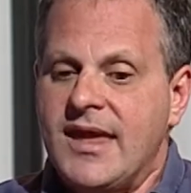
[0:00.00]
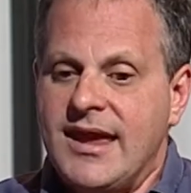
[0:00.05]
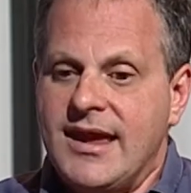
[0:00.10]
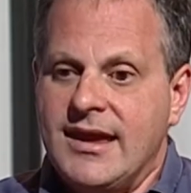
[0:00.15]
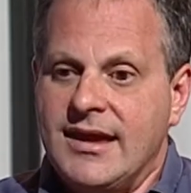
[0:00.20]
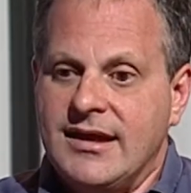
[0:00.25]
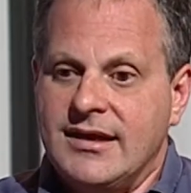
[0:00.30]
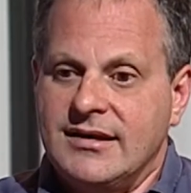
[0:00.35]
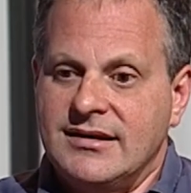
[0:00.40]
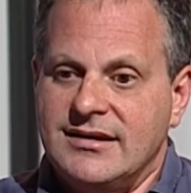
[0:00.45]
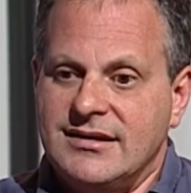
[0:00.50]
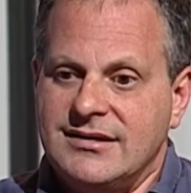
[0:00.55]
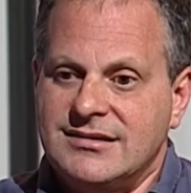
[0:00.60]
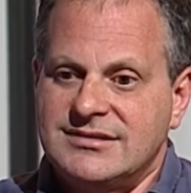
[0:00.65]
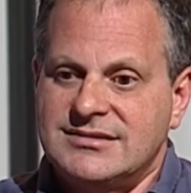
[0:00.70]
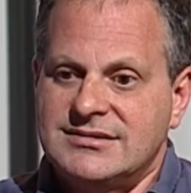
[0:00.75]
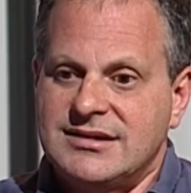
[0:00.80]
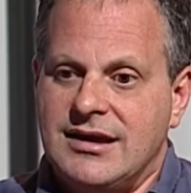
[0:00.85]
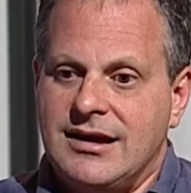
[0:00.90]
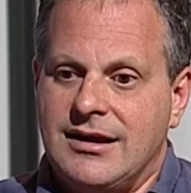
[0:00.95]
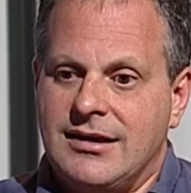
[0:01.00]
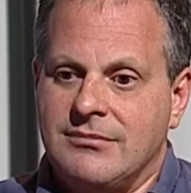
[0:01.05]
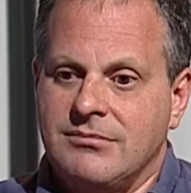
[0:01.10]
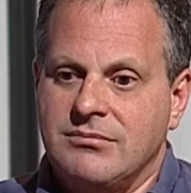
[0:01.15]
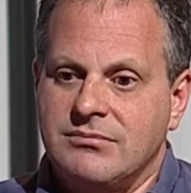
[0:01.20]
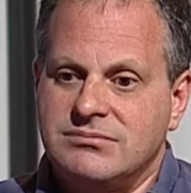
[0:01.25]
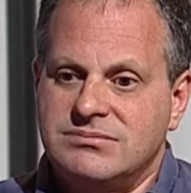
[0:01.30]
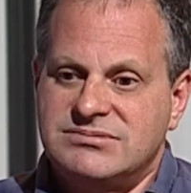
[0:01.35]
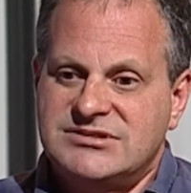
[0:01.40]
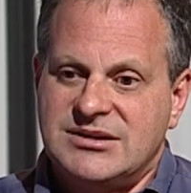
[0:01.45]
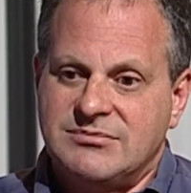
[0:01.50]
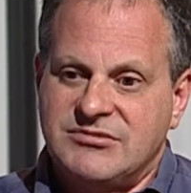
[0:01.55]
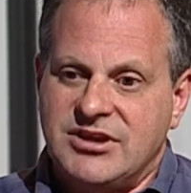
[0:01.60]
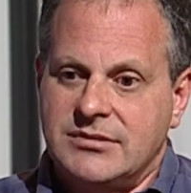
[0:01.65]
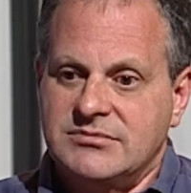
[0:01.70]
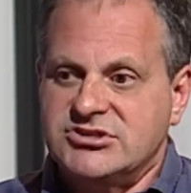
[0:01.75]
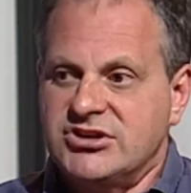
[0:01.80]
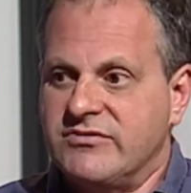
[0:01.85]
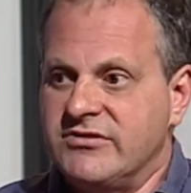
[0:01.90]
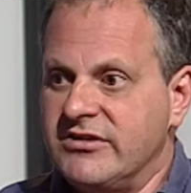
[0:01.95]
And
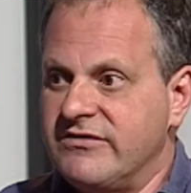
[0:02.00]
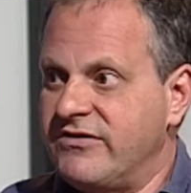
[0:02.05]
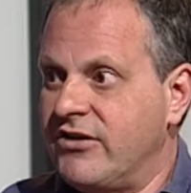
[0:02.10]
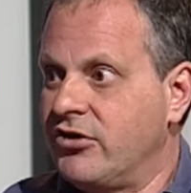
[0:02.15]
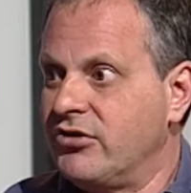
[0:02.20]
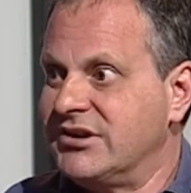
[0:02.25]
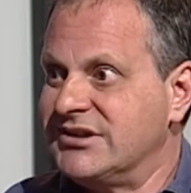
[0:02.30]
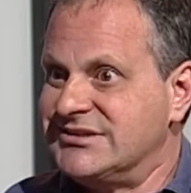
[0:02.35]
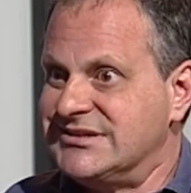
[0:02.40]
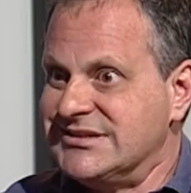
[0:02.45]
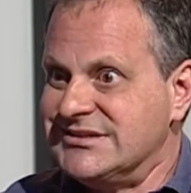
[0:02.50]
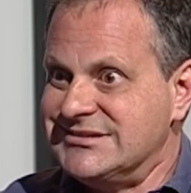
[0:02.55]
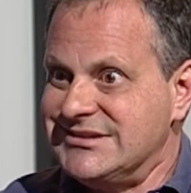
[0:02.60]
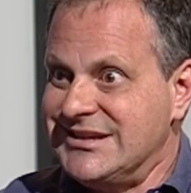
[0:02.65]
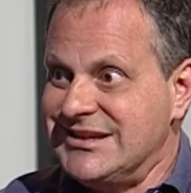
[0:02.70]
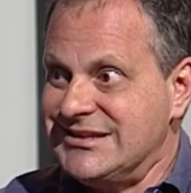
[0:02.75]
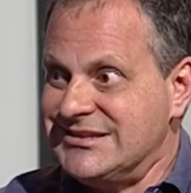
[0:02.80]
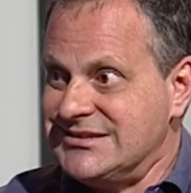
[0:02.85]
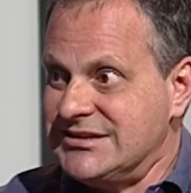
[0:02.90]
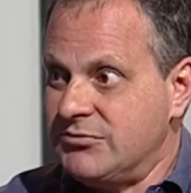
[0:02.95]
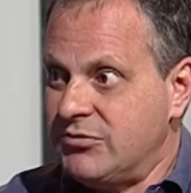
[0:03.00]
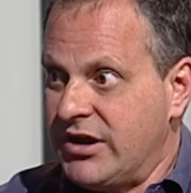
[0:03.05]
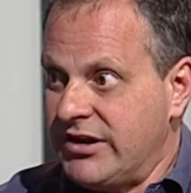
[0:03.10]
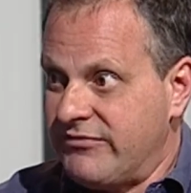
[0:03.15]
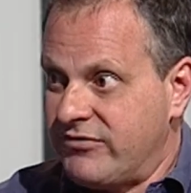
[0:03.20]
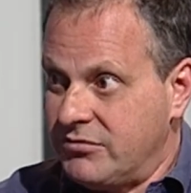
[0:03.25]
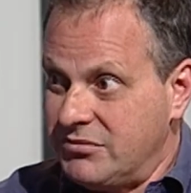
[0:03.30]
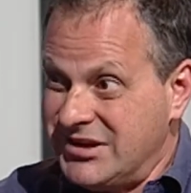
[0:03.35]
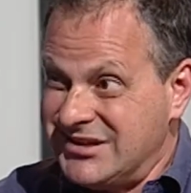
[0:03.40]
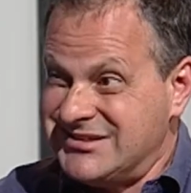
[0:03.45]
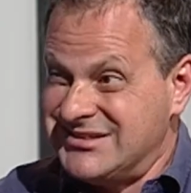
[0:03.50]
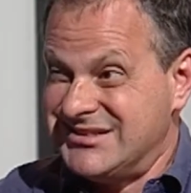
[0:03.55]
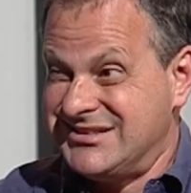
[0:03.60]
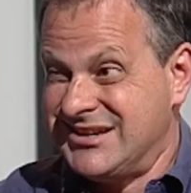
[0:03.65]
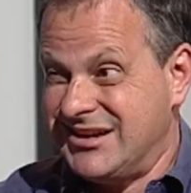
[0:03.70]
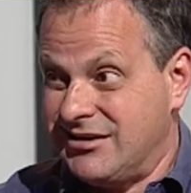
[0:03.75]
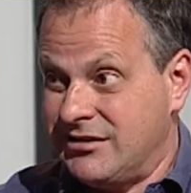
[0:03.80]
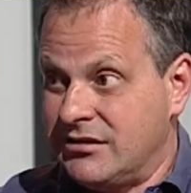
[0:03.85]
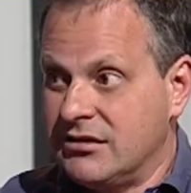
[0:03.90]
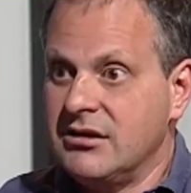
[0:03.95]
sometimes over the phone, it's an easy way for me to
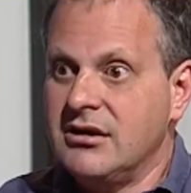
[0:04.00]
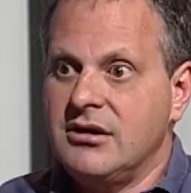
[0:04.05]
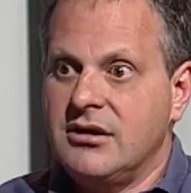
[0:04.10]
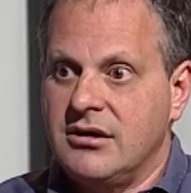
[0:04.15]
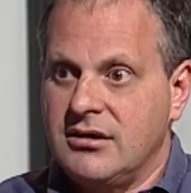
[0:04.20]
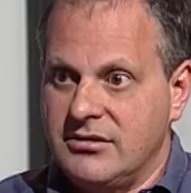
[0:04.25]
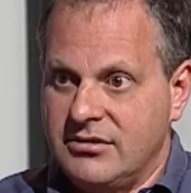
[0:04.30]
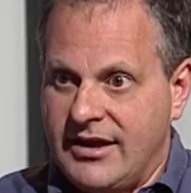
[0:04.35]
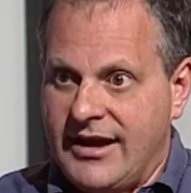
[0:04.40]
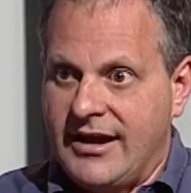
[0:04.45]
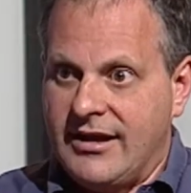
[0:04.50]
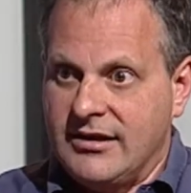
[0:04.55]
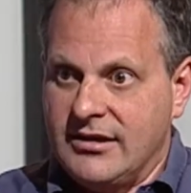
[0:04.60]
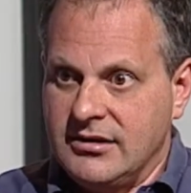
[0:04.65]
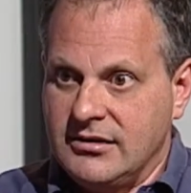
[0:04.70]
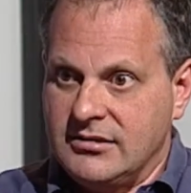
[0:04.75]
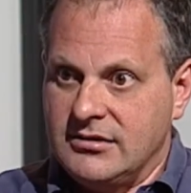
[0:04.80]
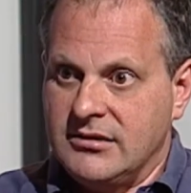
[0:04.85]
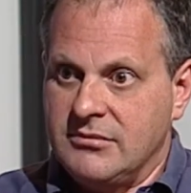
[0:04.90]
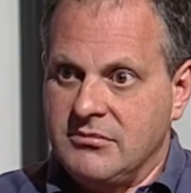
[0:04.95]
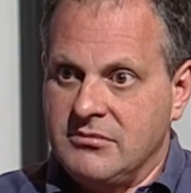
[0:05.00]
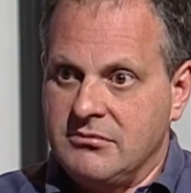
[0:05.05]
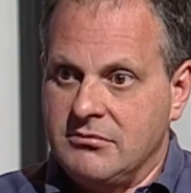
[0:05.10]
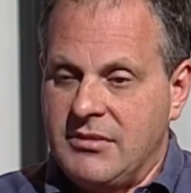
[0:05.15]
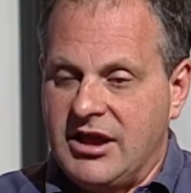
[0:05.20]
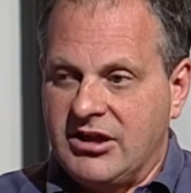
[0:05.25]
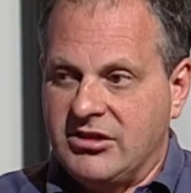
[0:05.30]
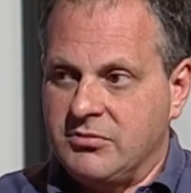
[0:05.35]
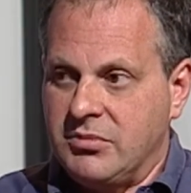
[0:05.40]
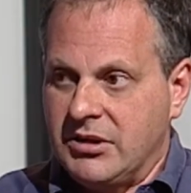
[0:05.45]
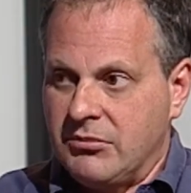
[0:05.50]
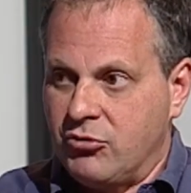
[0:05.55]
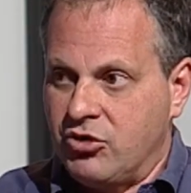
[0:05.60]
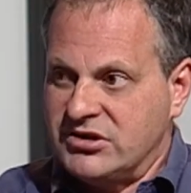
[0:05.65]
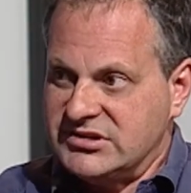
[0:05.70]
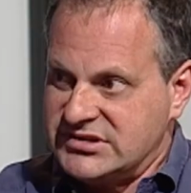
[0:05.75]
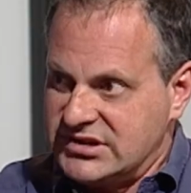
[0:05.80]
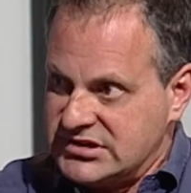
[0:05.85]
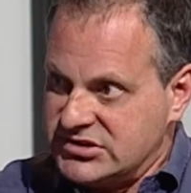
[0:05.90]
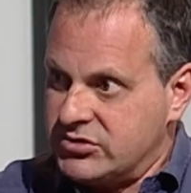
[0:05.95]
tell that, and the mouth being
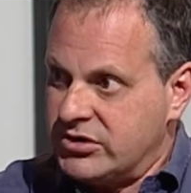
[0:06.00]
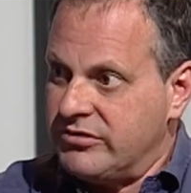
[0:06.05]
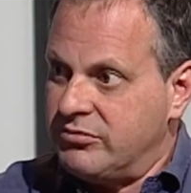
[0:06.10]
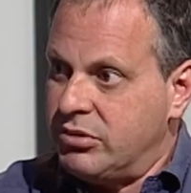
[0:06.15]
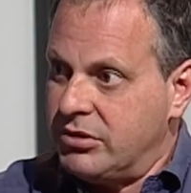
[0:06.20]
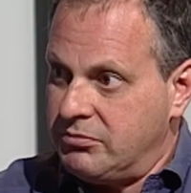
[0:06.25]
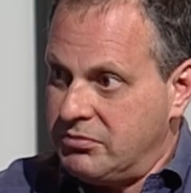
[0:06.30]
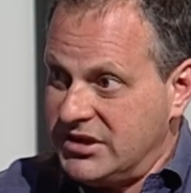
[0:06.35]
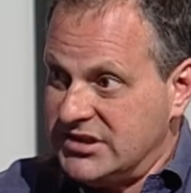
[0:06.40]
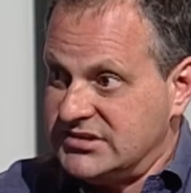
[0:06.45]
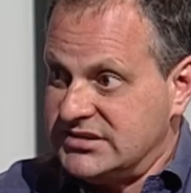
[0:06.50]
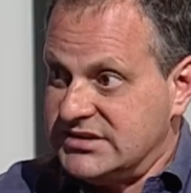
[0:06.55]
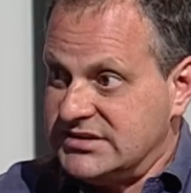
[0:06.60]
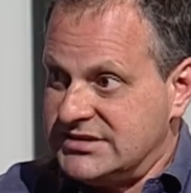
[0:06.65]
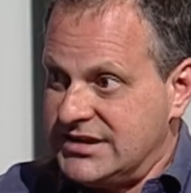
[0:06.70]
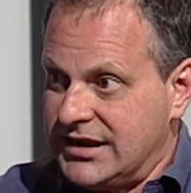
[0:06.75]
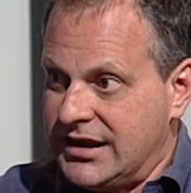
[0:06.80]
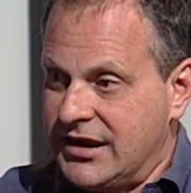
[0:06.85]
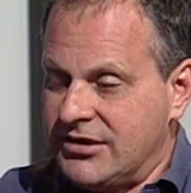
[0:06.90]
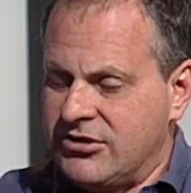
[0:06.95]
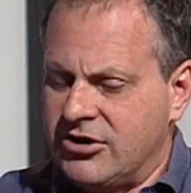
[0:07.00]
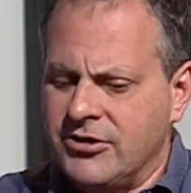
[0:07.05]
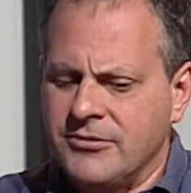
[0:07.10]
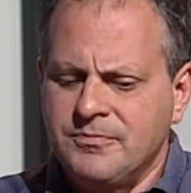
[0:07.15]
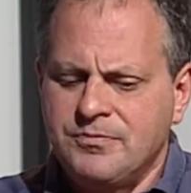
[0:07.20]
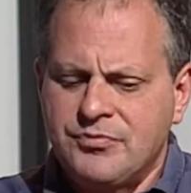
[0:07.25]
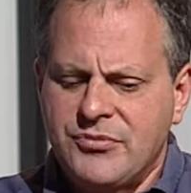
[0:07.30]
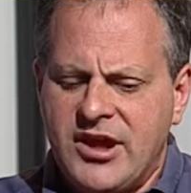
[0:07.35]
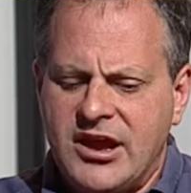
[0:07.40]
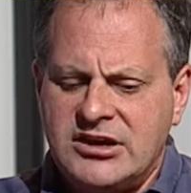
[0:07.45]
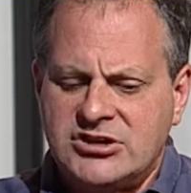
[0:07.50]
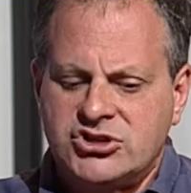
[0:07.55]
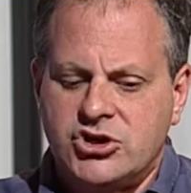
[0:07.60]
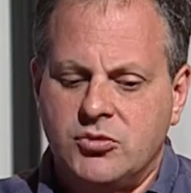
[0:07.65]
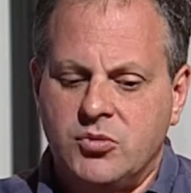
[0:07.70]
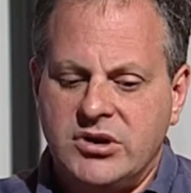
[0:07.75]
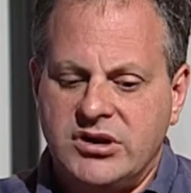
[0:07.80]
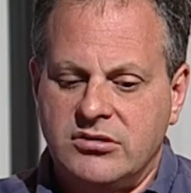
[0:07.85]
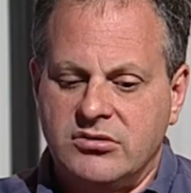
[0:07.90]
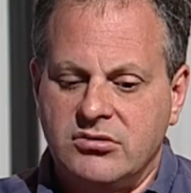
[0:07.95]
moist, I sort of put pieces together. I sure
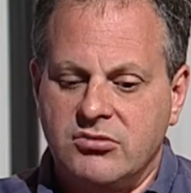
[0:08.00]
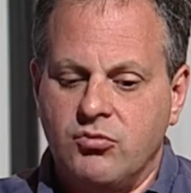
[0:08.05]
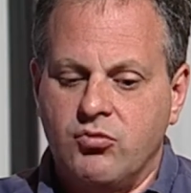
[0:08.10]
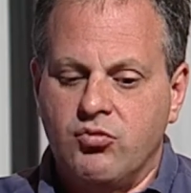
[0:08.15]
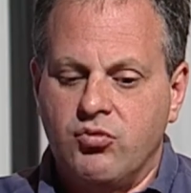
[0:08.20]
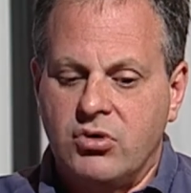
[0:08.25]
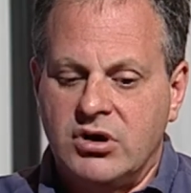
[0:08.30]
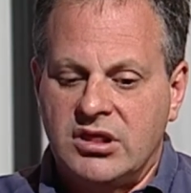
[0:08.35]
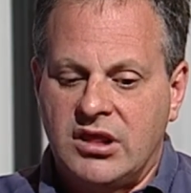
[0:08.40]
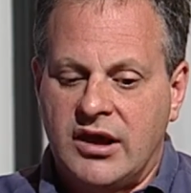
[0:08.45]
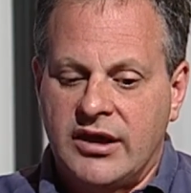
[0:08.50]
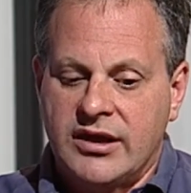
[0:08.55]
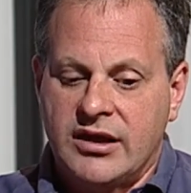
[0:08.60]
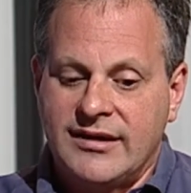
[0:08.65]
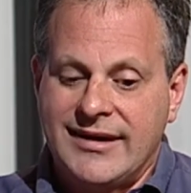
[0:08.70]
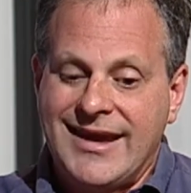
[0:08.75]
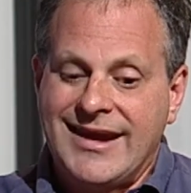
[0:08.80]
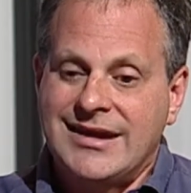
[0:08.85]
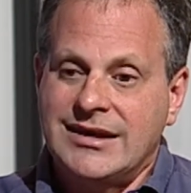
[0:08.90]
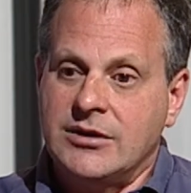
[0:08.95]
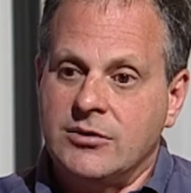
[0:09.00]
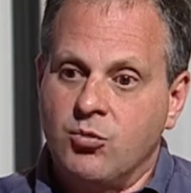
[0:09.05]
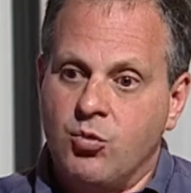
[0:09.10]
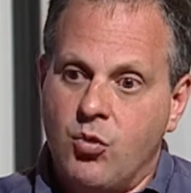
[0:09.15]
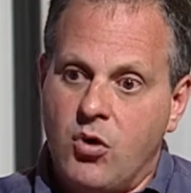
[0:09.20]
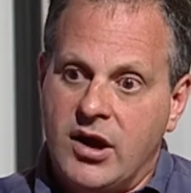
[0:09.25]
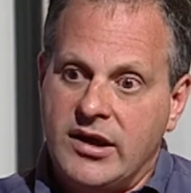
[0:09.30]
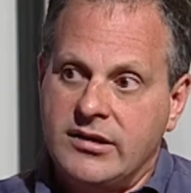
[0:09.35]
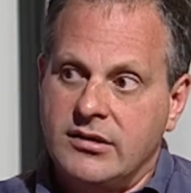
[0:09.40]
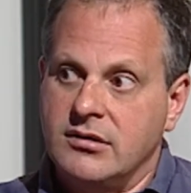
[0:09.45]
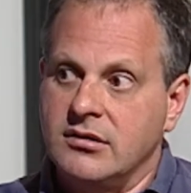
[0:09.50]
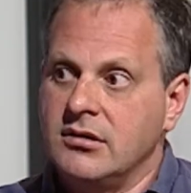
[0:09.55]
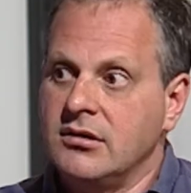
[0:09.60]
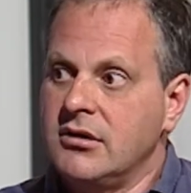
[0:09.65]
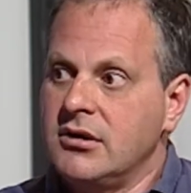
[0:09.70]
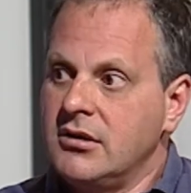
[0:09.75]
wouldn't rely on any one